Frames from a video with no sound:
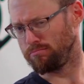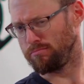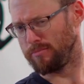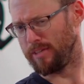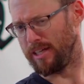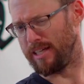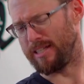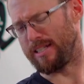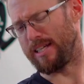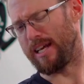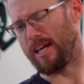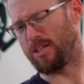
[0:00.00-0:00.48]

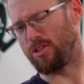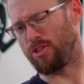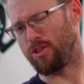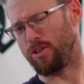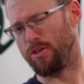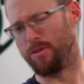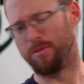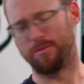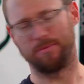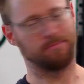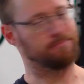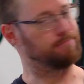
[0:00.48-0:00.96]
Is that
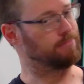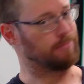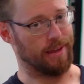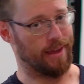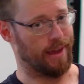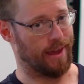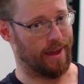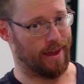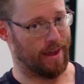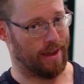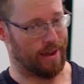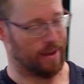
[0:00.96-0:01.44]
true?
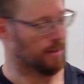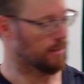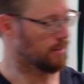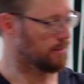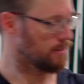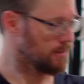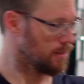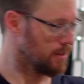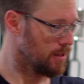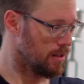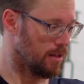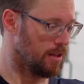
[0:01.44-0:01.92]
And
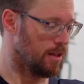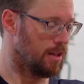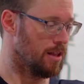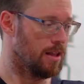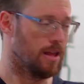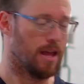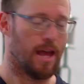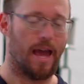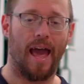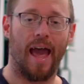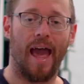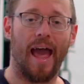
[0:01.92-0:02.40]

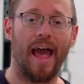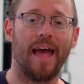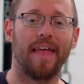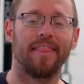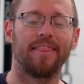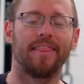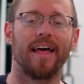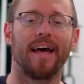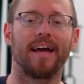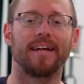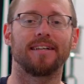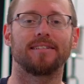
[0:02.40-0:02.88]

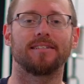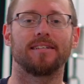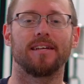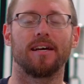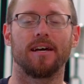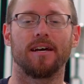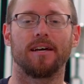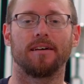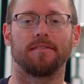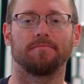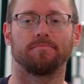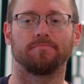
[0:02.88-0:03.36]

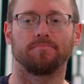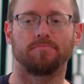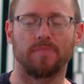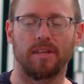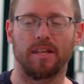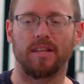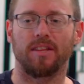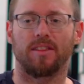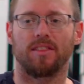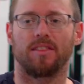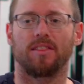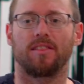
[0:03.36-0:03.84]
that
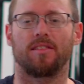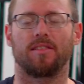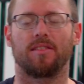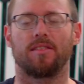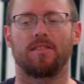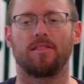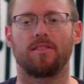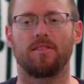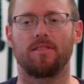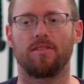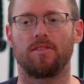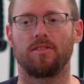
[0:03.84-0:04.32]

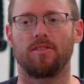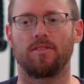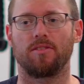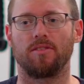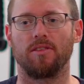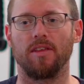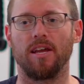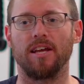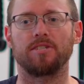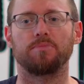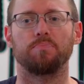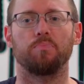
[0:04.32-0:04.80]

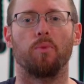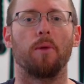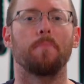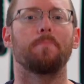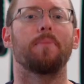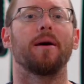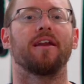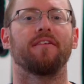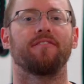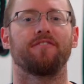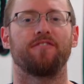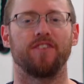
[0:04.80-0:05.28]
it's more
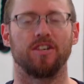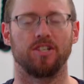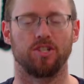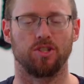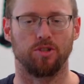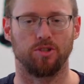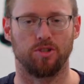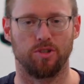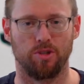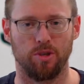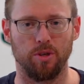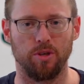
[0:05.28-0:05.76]

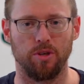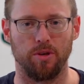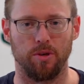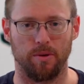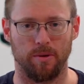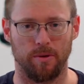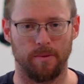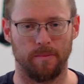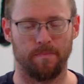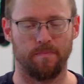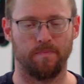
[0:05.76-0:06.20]
beneficial to you.